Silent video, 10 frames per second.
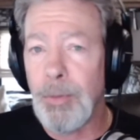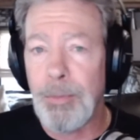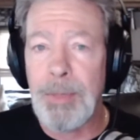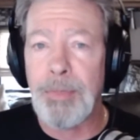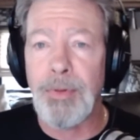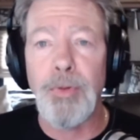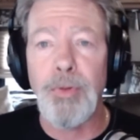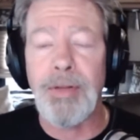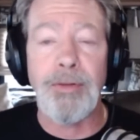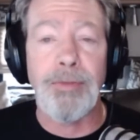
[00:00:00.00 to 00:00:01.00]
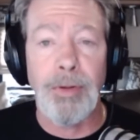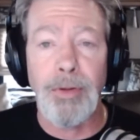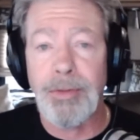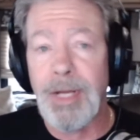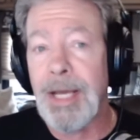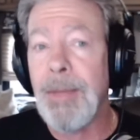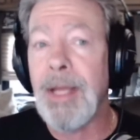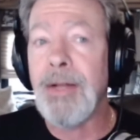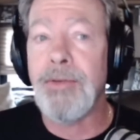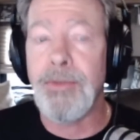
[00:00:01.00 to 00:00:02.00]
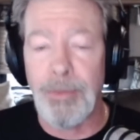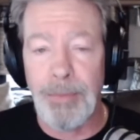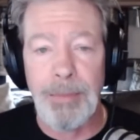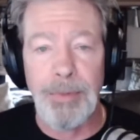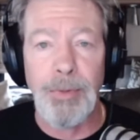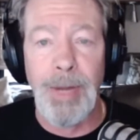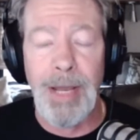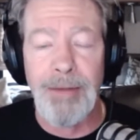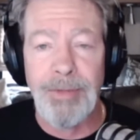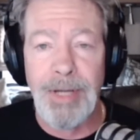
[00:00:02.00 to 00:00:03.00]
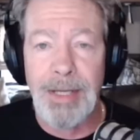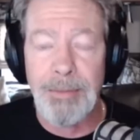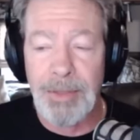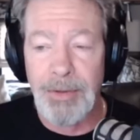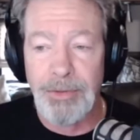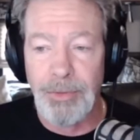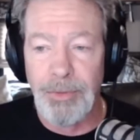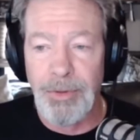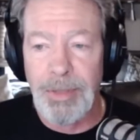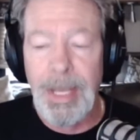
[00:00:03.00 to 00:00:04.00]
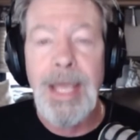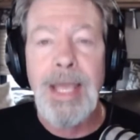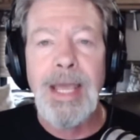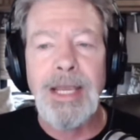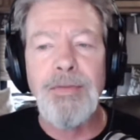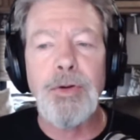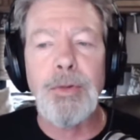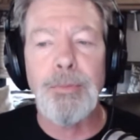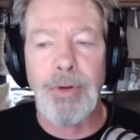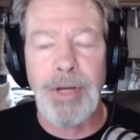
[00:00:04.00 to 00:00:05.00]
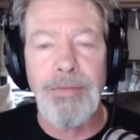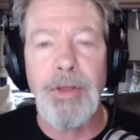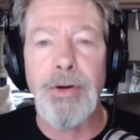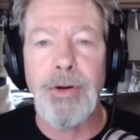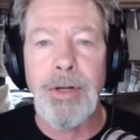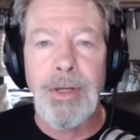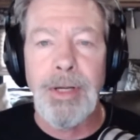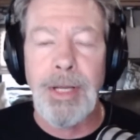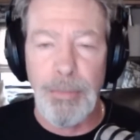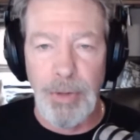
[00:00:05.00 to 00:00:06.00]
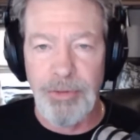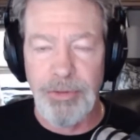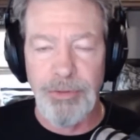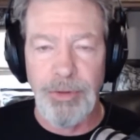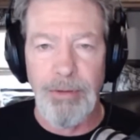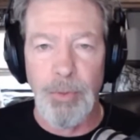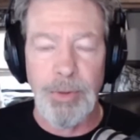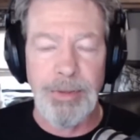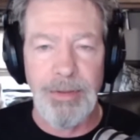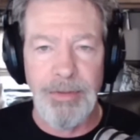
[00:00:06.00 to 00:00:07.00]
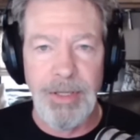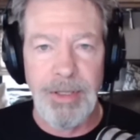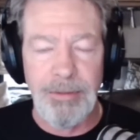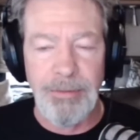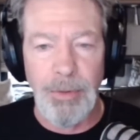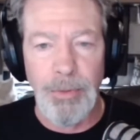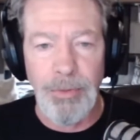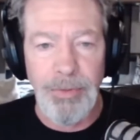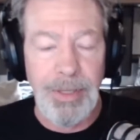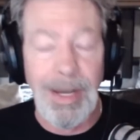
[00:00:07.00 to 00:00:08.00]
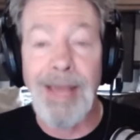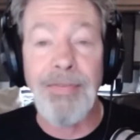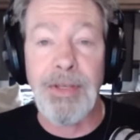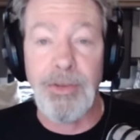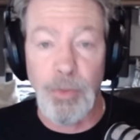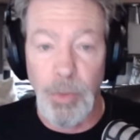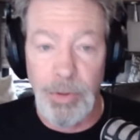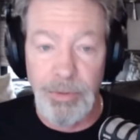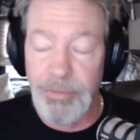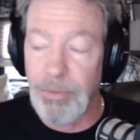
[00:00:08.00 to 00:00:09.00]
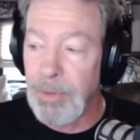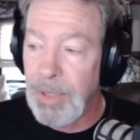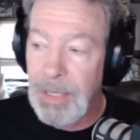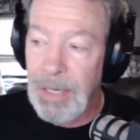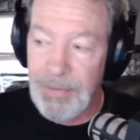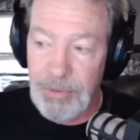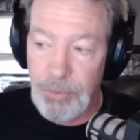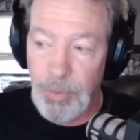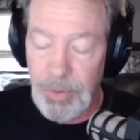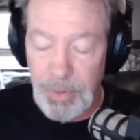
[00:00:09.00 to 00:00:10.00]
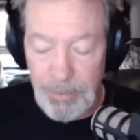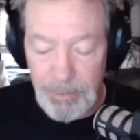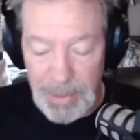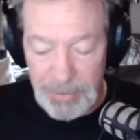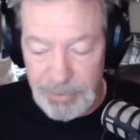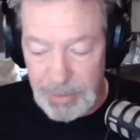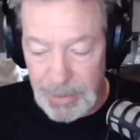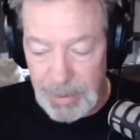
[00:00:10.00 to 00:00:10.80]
People who've been there for a long time and some people who have not been there so long, and give their impressions of what they think of the whole thing. I think it's wonderful. I think it's one of the best